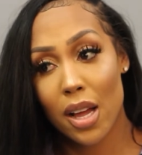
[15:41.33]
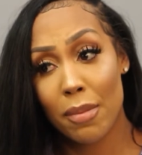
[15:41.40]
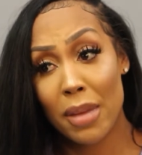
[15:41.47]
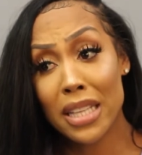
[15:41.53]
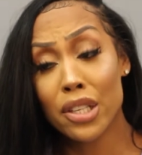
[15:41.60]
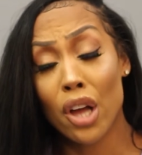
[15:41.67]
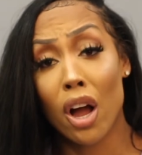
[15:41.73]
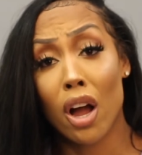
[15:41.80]

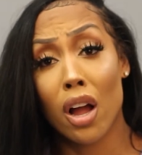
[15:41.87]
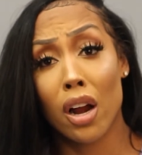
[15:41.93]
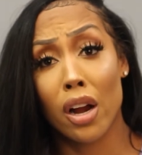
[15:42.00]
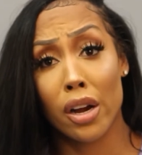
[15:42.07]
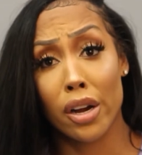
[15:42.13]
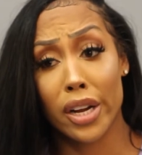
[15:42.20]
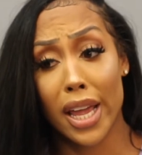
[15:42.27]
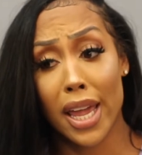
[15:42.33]
It's
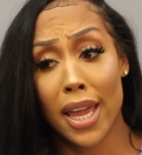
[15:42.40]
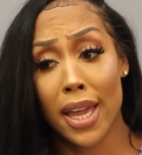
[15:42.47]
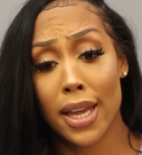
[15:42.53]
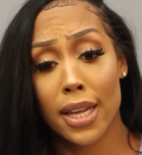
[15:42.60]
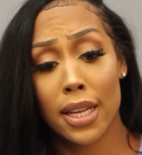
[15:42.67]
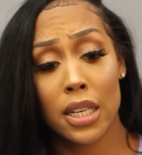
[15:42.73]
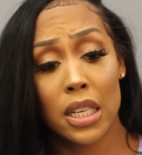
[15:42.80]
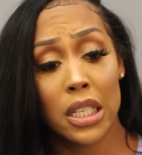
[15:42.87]
hard.
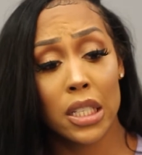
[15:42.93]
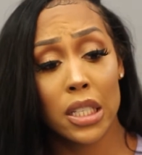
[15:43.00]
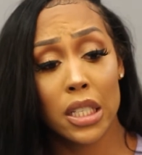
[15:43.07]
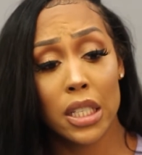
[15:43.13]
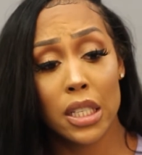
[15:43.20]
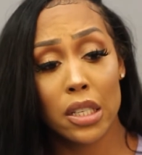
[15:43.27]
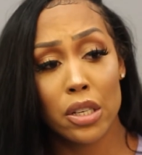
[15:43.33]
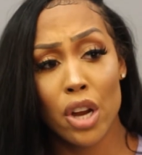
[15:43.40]
And
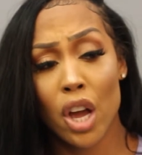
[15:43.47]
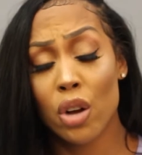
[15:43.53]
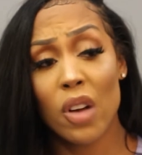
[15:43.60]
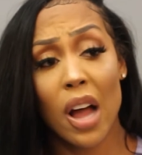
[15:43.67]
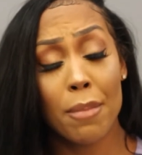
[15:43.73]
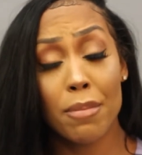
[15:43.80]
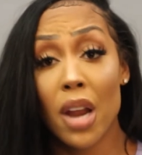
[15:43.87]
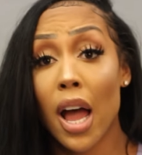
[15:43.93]
no,
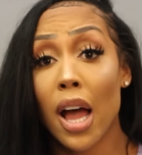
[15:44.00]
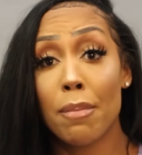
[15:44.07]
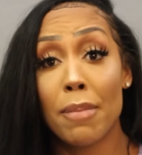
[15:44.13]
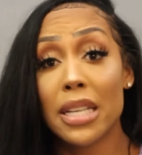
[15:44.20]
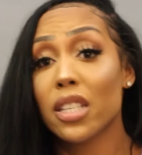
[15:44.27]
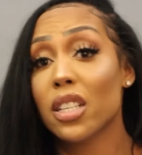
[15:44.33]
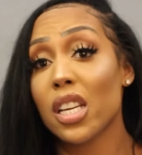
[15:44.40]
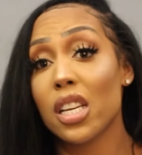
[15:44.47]
I'm not
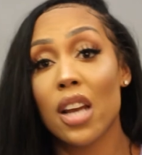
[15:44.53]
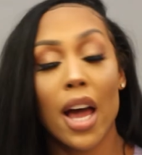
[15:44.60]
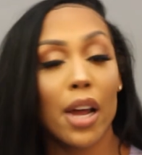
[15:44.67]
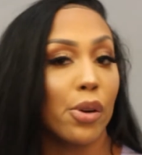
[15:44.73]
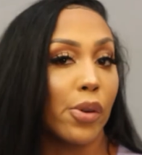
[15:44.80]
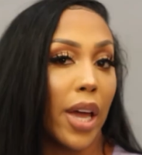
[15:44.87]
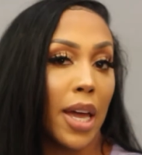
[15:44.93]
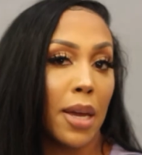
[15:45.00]
mentally not
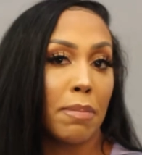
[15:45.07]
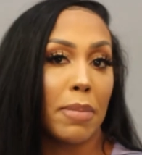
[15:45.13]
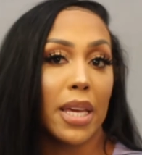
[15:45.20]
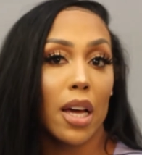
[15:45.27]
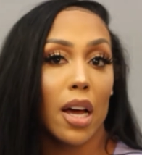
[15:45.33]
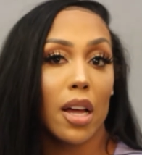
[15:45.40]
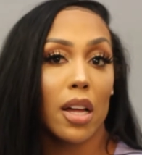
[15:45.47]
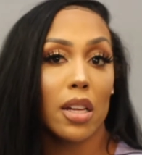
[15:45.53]
okay,
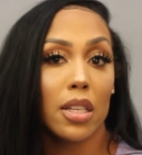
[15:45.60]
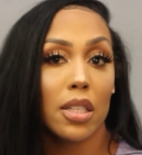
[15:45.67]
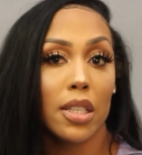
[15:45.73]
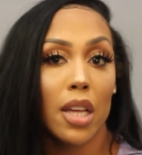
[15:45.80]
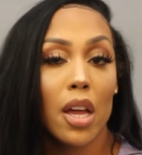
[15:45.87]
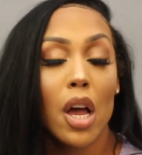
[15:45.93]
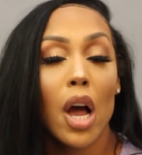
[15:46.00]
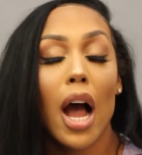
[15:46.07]
because
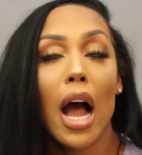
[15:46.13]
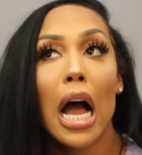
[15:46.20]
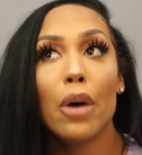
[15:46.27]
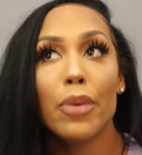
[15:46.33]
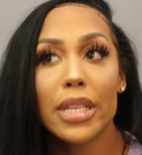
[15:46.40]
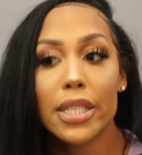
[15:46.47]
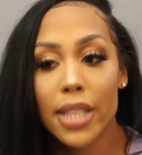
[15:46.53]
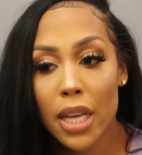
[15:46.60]
I
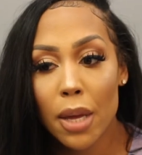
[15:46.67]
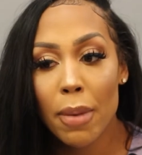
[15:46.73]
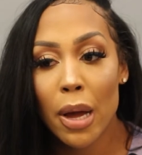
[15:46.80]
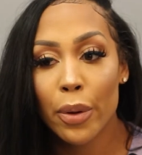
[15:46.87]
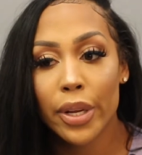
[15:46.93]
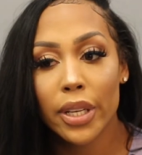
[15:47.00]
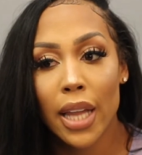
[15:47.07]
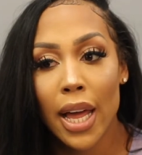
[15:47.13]
always think
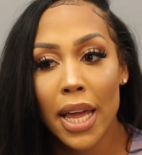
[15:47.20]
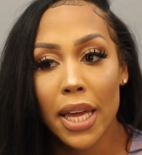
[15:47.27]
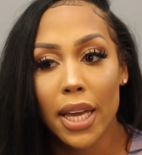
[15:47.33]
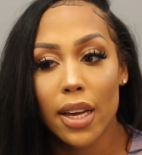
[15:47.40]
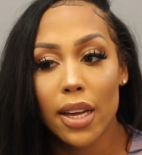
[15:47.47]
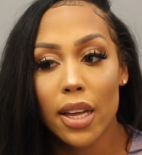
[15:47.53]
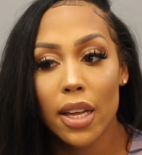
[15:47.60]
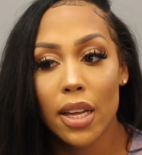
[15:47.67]
about it like
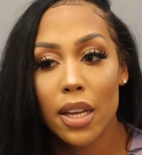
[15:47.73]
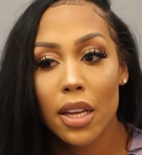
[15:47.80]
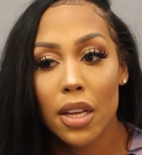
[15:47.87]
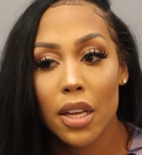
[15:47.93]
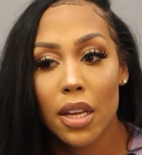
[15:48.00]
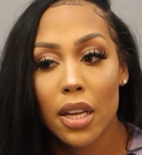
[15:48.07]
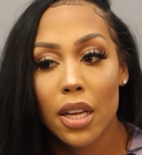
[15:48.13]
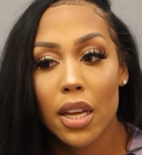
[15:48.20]

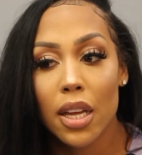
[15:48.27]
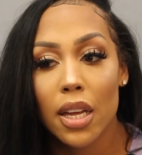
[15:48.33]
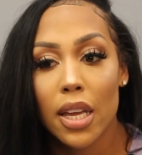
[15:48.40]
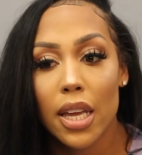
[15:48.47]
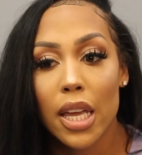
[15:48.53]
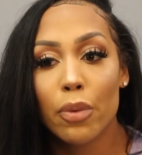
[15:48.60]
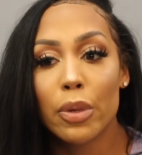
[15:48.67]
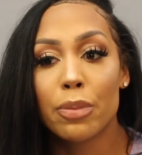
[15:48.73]

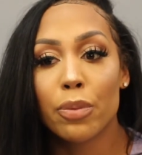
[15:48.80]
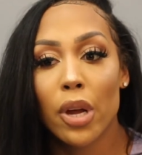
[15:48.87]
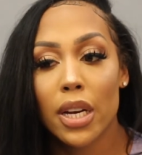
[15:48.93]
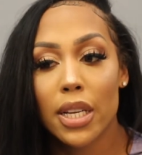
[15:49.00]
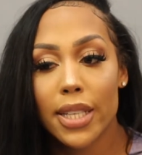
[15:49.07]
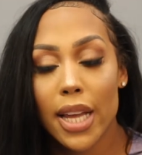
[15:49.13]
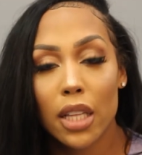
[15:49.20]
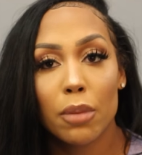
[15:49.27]
it was
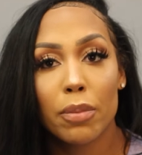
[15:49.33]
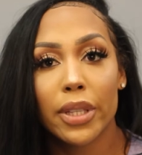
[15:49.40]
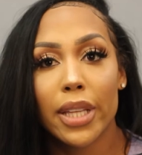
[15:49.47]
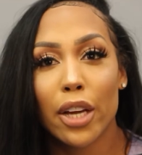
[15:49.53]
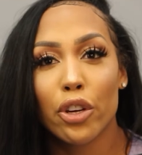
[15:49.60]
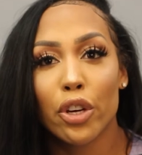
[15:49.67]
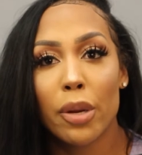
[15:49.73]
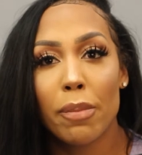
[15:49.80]
Breonna Taylor, but
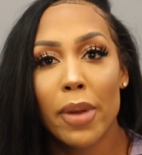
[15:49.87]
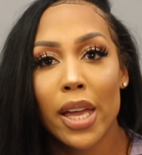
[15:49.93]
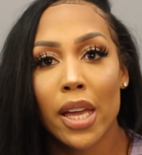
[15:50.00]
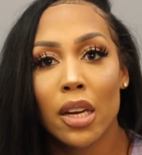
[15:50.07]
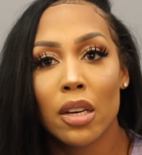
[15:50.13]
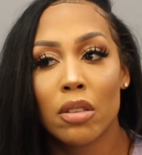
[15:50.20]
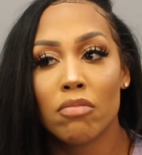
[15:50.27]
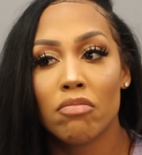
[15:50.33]
that could have
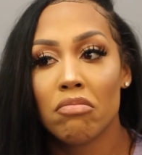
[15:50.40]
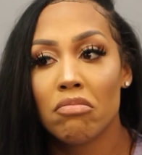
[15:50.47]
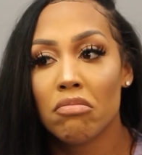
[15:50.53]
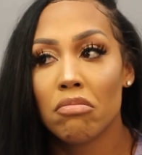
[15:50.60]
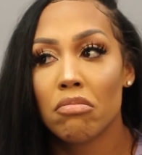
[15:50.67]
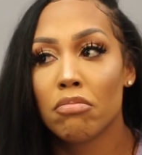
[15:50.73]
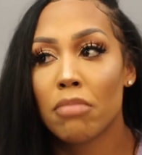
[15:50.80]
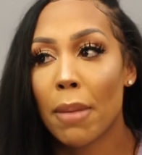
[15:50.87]
been
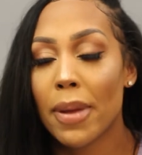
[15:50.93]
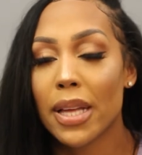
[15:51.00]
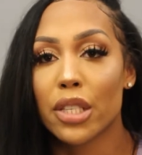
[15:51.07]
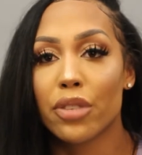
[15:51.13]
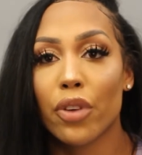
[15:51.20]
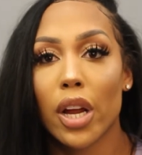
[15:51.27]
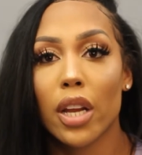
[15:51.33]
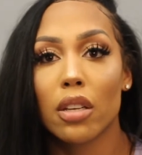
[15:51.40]
my
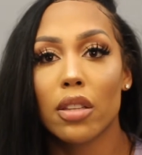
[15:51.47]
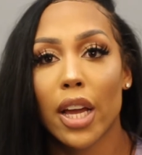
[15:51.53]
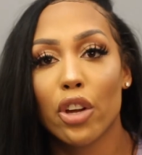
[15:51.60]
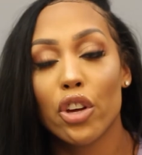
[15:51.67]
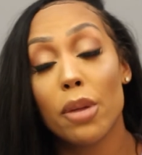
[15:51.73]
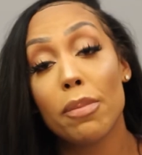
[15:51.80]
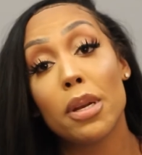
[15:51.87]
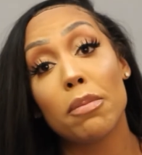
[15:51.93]
best friend. That
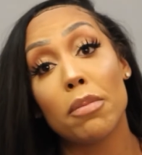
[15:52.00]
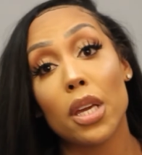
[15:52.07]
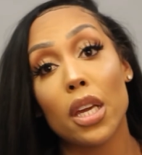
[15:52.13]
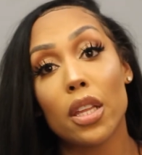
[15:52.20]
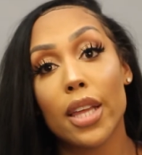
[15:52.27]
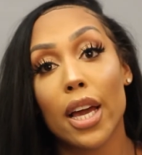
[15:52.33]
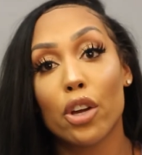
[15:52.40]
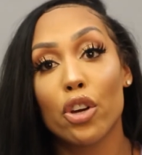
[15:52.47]
could have been
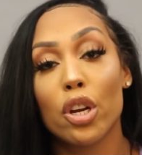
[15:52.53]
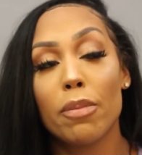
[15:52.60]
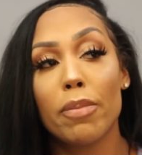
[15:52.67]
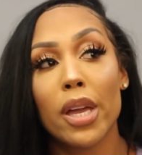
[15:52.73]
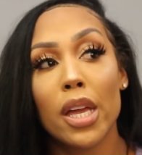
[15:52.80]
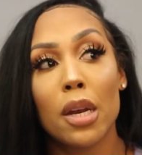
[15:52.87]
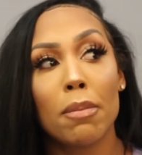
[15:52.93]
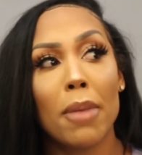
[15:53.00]
me. That could have
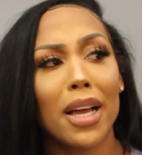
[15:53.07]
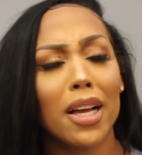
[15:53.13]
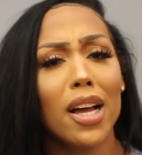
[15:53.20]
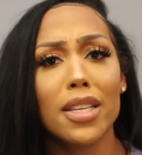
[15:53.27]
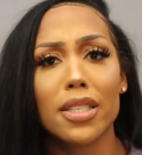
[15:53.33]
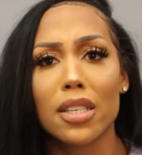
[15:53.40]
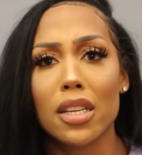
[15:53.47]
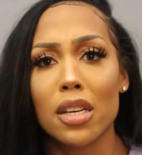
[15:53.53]
been my
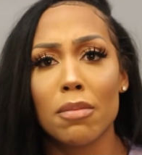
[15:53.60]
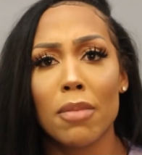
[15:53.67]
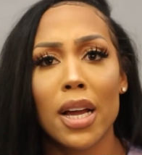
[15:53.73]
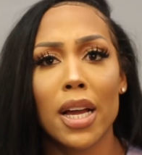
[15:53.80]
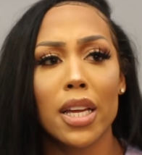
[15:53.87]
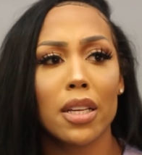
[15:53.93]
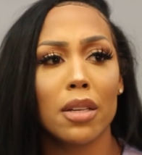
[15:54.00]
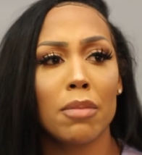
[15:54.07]
cousin,
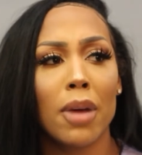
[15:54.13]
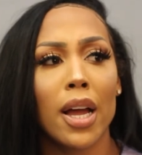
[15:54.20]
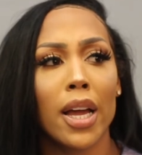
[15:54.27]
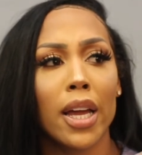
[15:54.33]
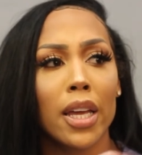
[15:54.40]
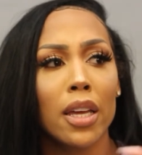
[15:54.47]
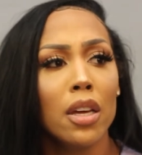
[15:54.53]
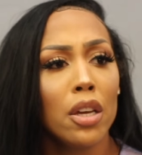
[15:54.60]

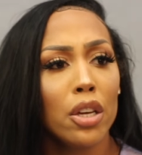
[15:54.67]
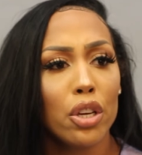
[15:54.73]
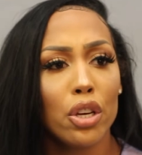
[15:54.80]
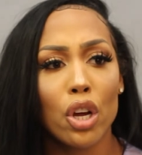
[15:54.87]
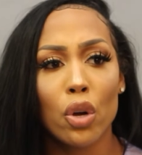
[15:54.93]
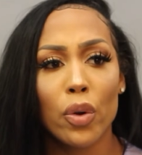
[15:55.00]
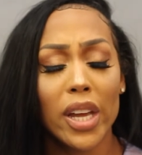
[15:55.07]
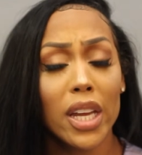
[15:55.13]
my
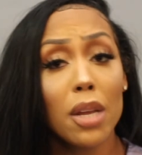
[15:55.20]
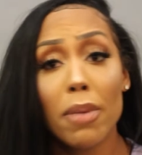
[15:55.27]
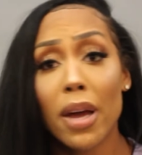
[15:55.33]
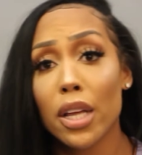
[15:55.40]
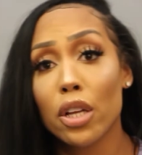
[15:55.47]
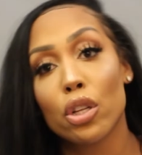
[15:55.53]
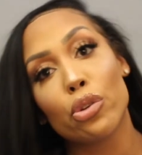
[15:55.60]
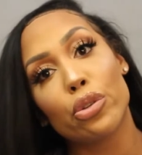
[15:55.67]

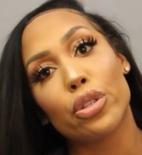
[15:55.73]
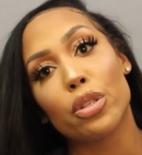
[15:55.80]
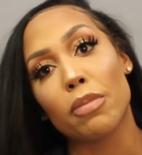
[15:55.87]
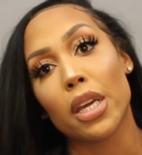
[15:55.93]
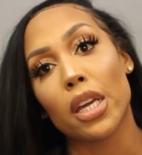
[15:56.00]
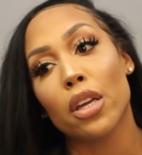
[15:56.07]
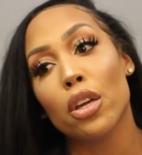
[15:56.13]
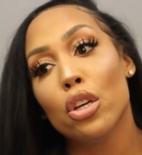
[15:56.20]
anybody close to
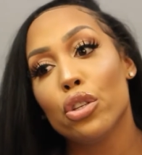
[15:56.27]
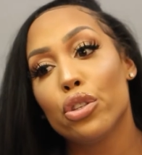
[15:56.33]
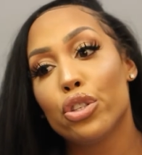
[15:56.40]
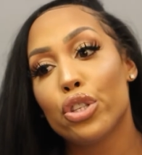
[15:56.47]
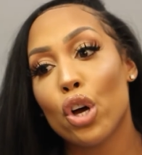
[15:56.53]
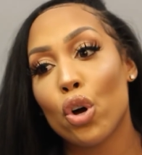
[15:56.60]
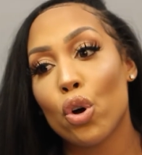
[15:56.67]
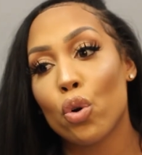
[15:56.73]
me.
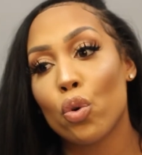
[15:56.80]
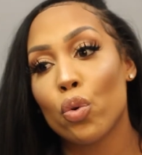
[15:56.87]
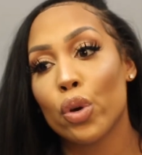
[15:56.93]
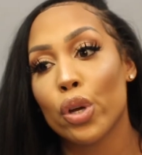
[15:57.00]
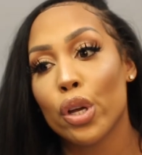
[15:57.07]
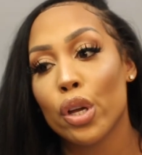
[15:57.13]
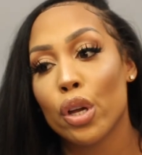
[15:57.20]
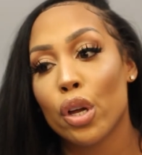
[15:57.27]

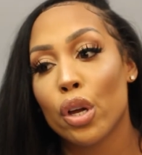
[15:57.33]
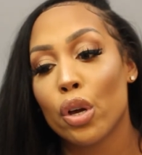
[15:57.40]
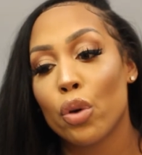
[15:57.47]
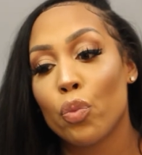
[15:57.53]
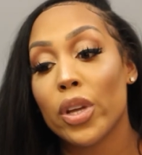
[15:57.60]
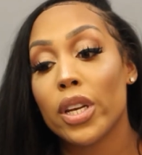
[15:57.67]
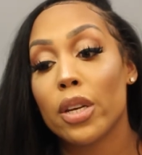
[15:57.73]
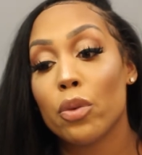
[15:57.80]
So
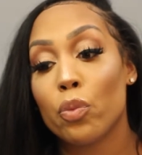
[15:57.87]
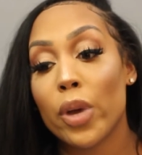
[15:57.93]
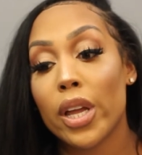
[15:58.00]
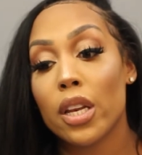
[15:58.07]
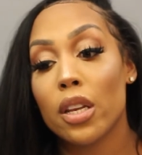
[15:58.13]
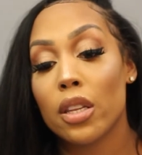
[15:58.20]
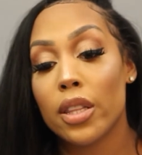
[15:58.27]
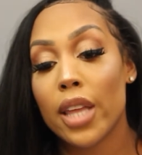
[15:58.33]

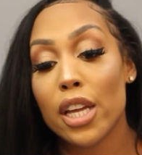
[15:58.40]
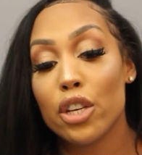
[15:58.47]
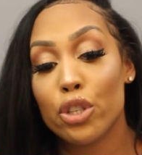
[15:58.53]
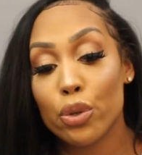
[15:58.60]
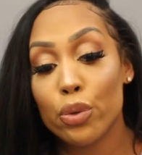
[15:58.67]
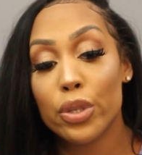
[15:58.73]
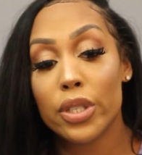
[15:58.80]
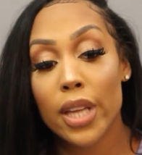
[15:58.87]
when they
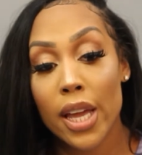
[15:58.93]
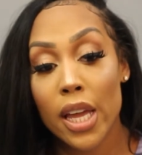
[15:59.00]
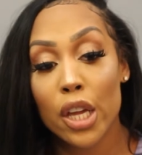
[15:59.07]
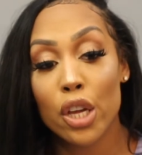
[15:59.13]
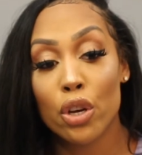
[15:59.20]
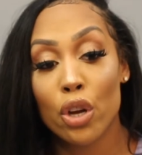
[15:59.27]
do say,